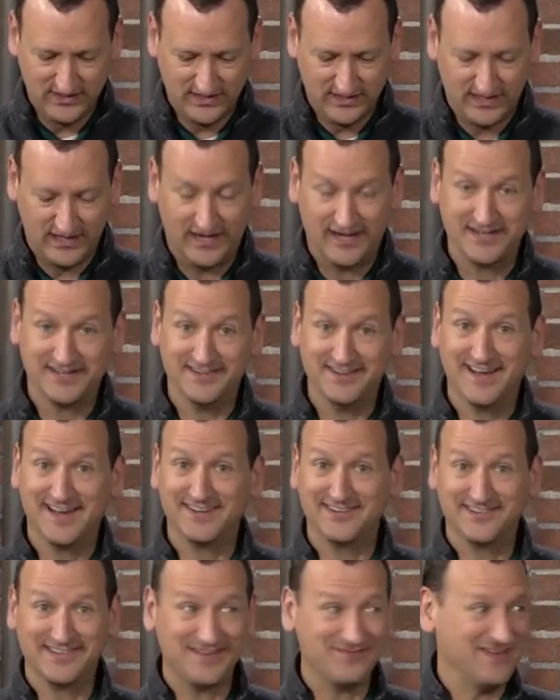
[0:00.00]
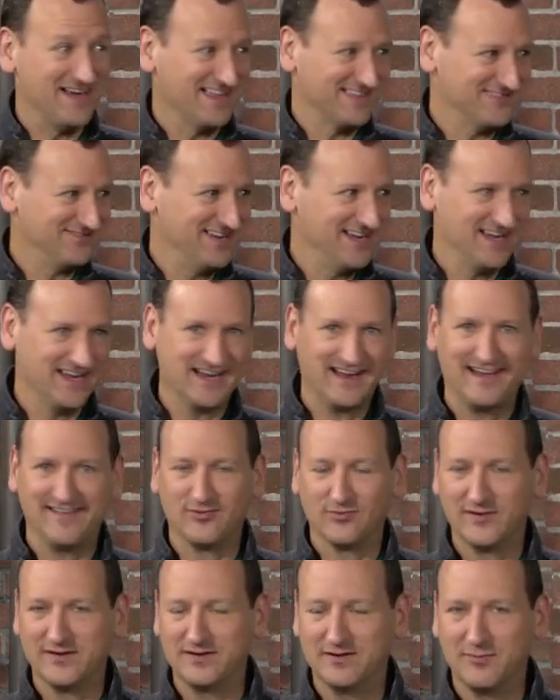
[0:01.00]
I did not do that math in my head. I had it
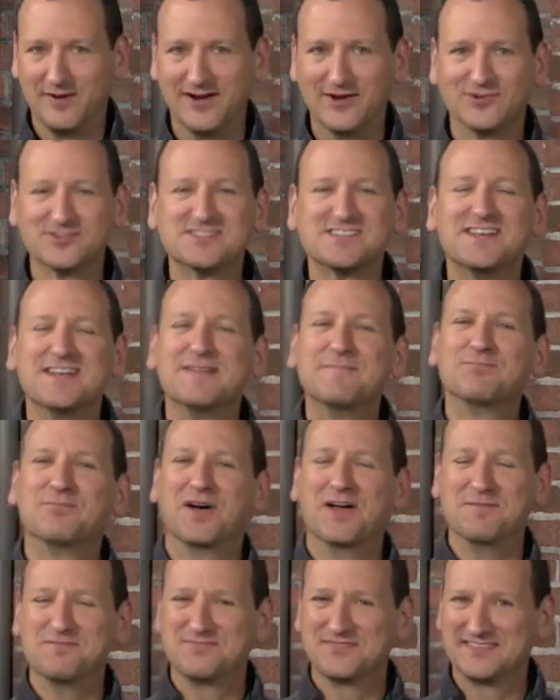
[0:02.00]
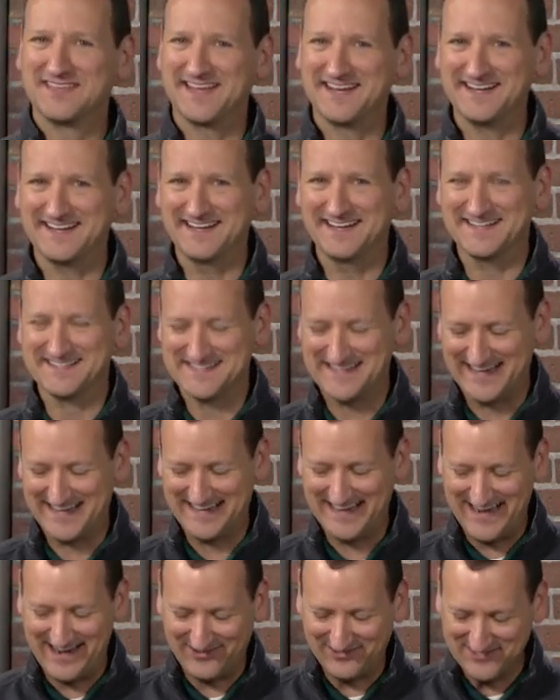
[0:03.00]
written in my notes, but that is 8
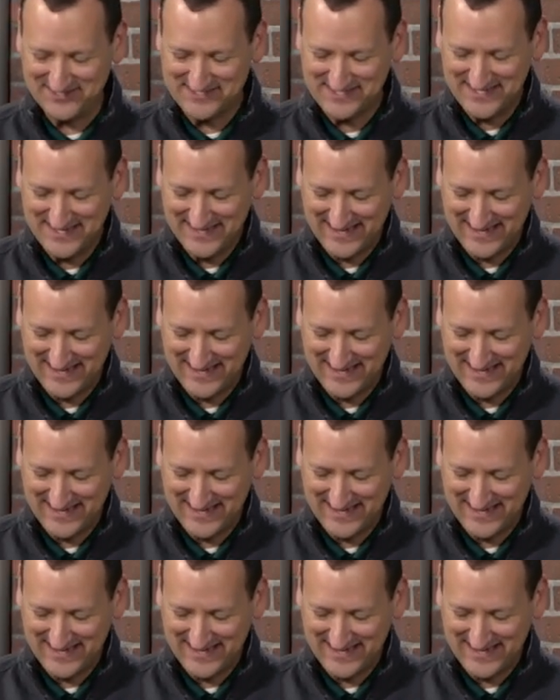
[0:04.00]
hours.